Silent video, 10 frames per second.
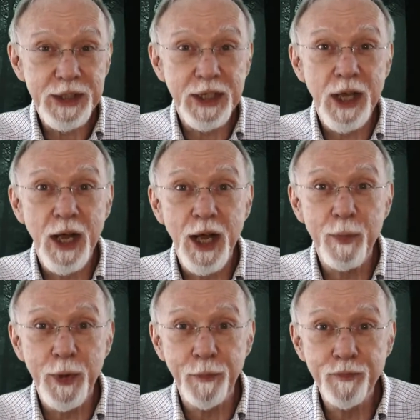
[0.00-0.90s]

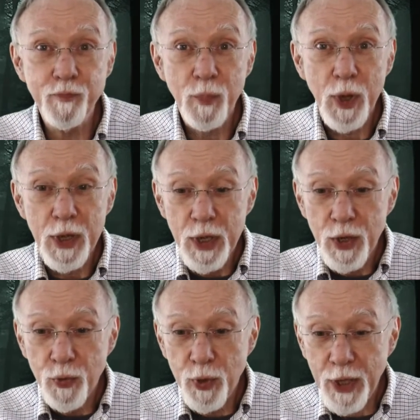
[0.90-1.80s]
common.
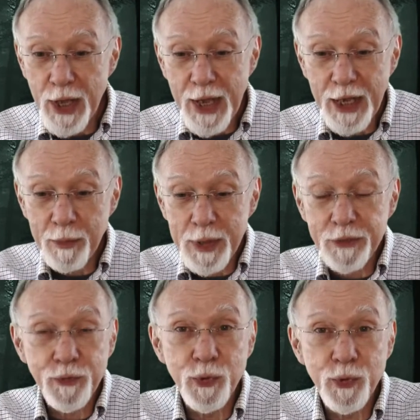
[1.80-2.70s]
Well, how about
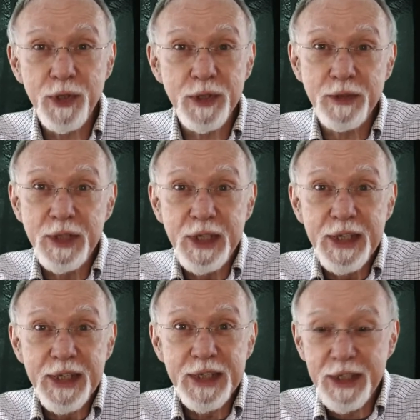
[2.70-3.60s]
if we're
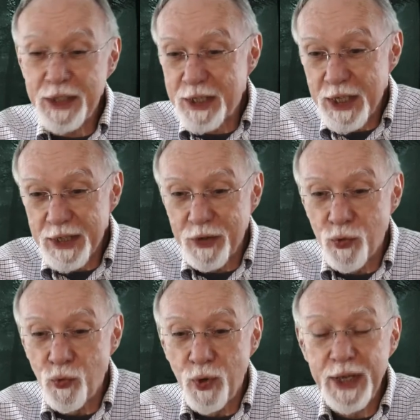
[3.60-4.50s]
in a kind of a
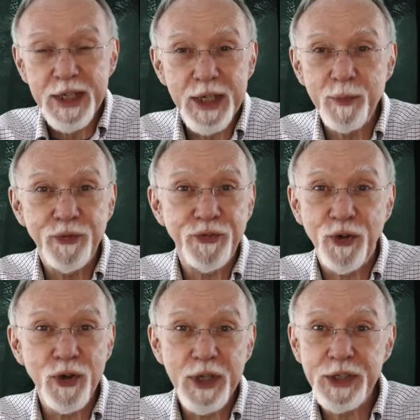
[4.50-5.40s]
random
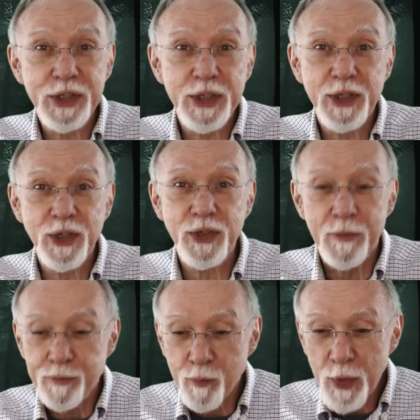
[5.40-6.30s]
forest here?
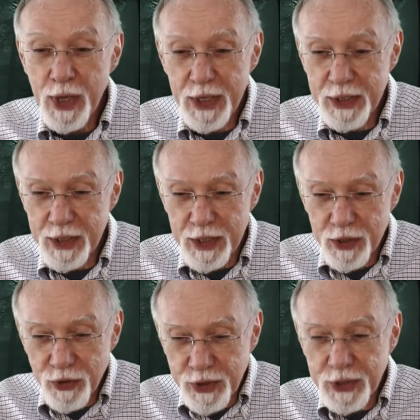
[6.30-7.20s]
And
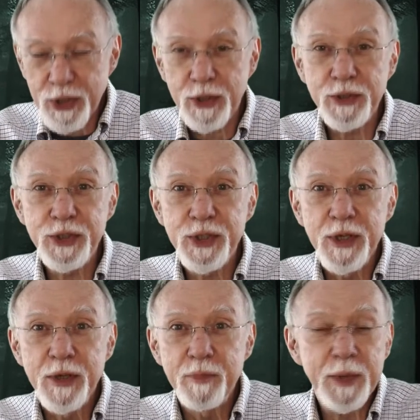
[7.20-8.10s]
look at those.
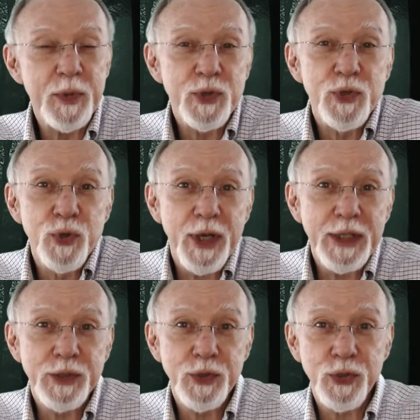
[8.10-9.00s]
Maybe there are two
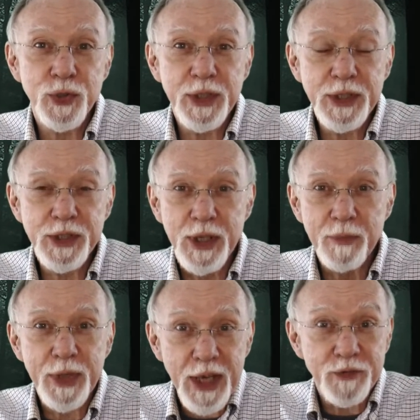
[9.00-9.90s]
kinds of trees,
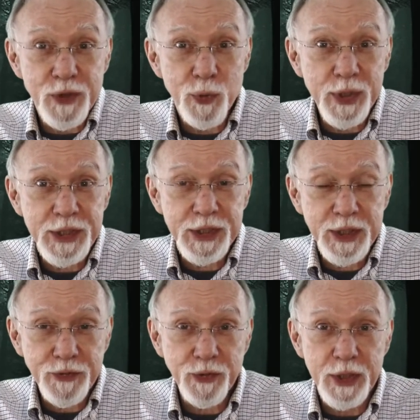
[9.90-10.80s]
but everyone is
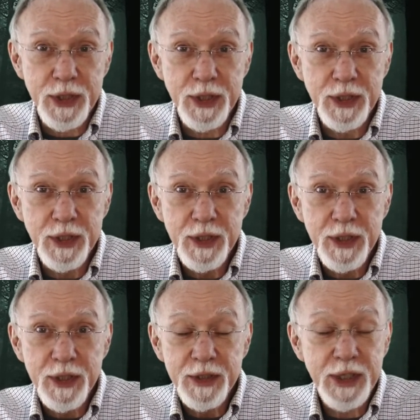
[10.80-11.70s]
different.
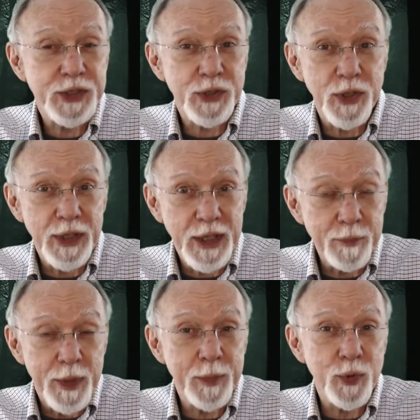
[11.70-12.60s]
They started out
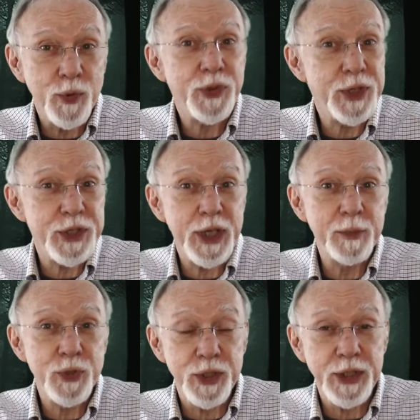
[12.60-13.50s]
maybe with the same
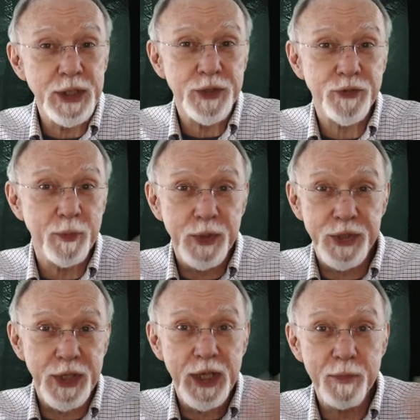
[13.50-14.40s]
genes from the
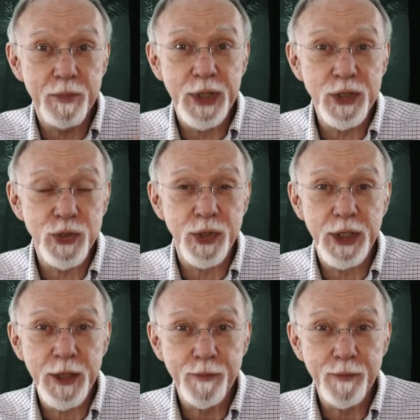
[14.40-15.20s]
same big tree,